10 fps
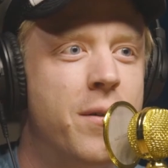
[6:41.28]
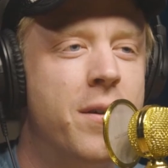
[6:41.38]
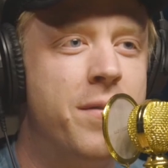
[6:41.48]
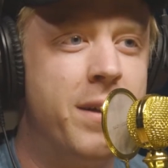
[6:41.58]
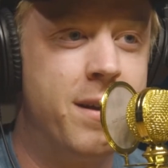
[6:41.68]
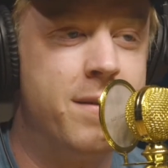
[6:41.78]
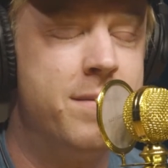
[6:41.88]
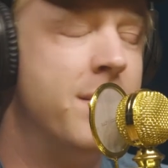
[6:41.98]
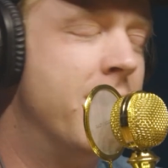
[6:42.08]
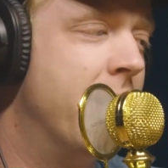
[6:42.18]
Wonder if like,
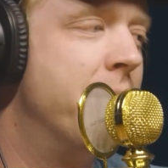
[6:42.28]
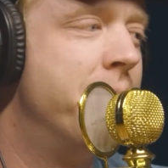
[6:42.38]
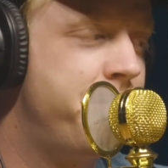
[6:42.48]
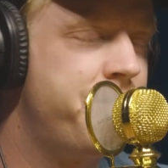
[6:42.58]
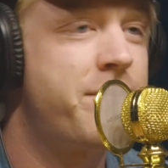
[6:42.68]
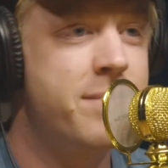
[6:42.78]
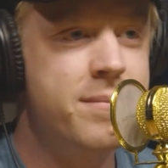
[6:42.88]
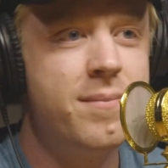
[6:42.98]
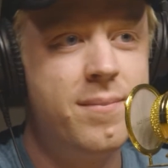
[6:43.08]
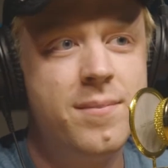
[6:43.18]
okay,
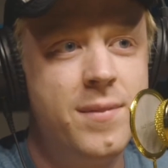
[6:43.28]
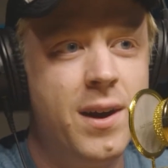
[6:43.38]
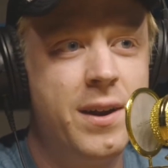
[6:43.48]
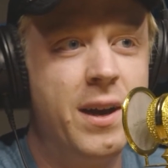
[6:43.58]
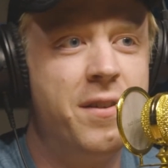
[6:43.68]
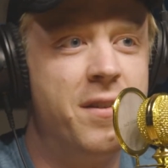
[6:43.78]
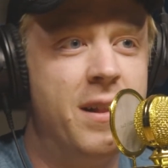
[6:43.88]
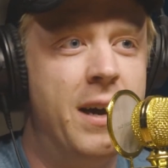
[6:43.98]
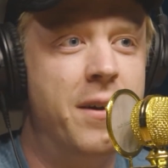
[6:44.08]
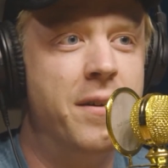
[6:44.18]
a nice
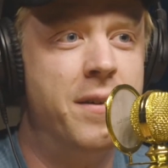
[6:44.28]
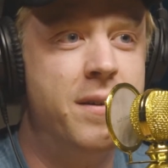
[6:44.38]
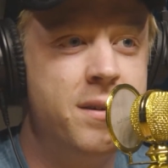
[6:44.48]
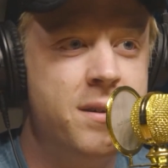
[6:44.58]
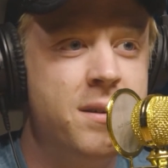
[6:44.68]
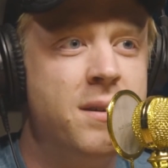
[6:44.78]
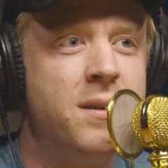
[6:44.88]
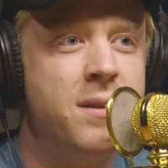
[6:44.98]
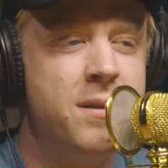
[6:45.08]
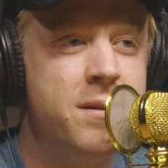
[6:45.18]
loud
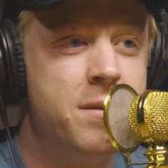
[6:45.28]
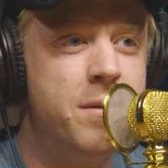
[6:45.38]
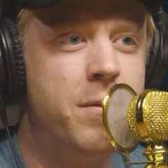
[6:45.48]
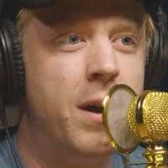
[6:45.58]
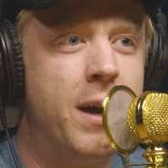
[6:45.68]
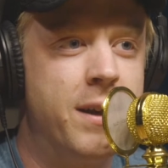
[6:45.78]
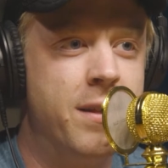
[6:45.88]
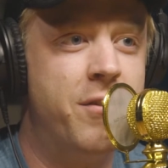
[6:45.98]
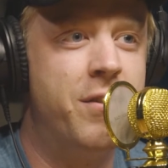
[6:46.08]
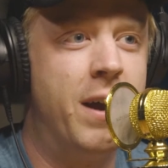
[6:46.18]
rock
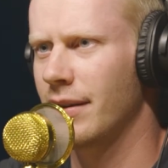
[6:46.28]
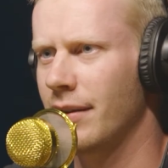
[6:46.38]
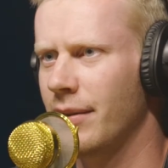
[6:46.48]
in the shower.